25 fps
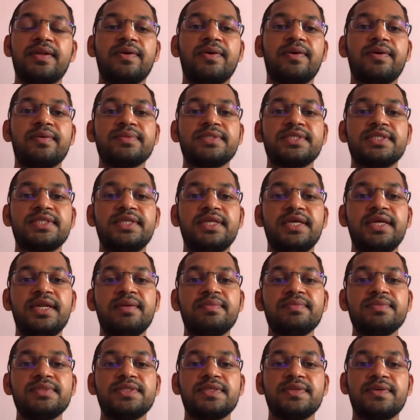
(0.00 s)
of
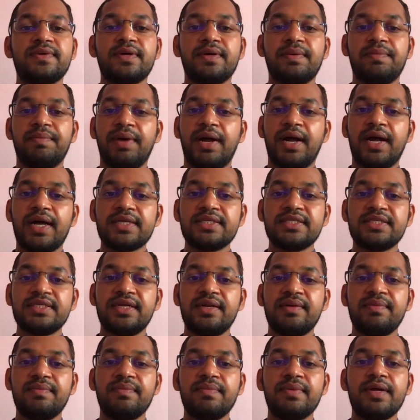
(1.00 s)
Stiram Sukham
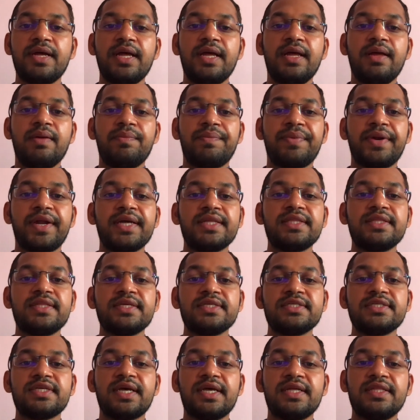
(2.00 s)
Asanam
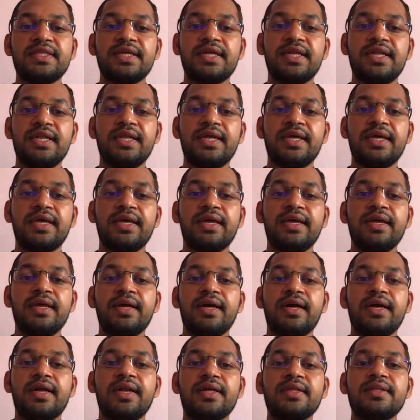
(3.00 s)
Pratna Shaithilye
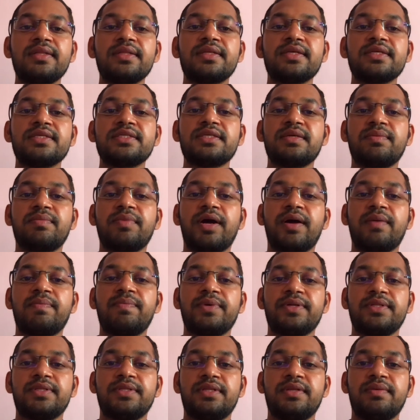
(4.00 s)
Ananta
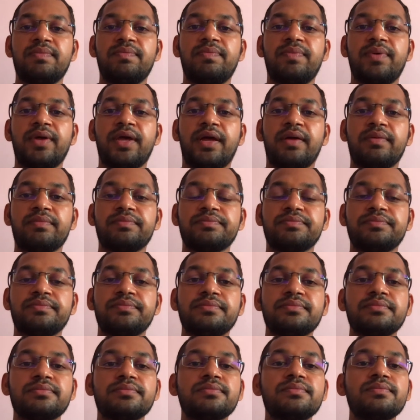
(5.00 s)
Samapatibhyam.
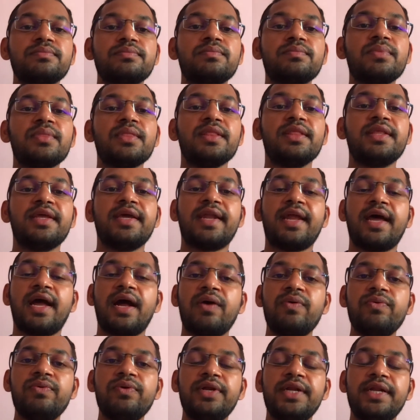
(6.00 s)
Then
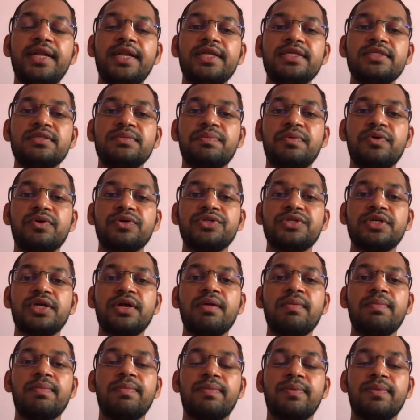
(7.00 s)
how to release posture?
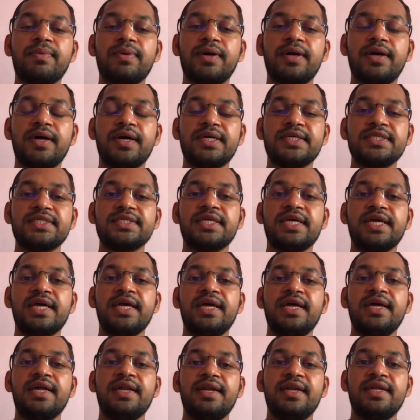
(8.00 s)
First,
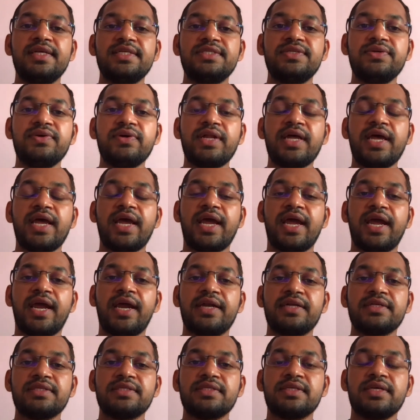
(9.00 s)
release your
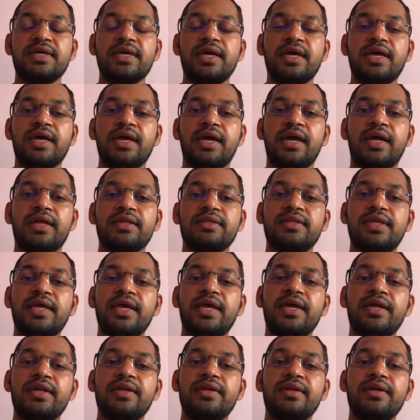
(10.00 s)
hands and
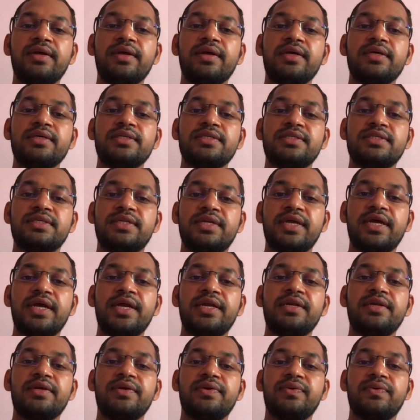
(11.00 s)
then
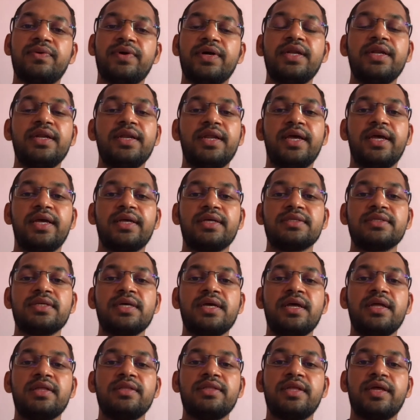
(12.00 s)
straight your leg.
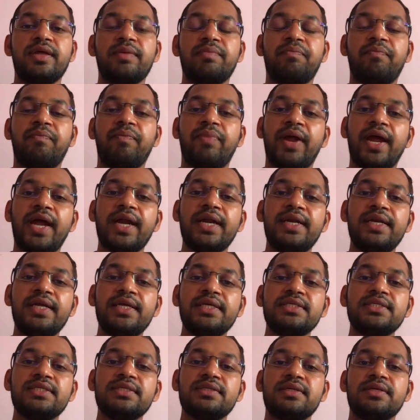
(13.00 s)
Then
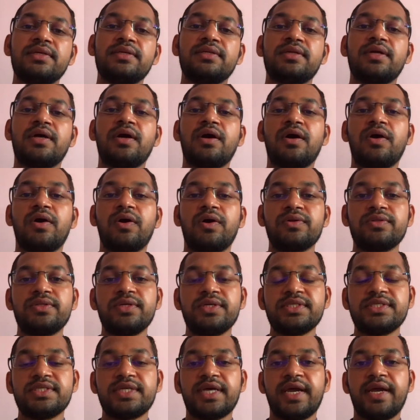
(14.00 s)
practice
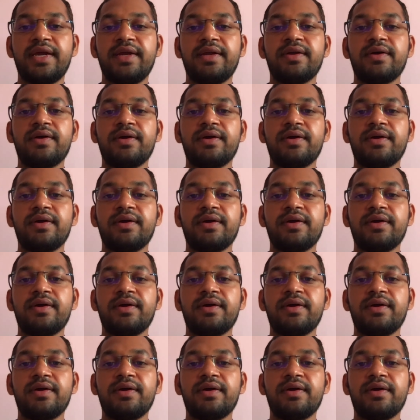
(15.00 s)
other side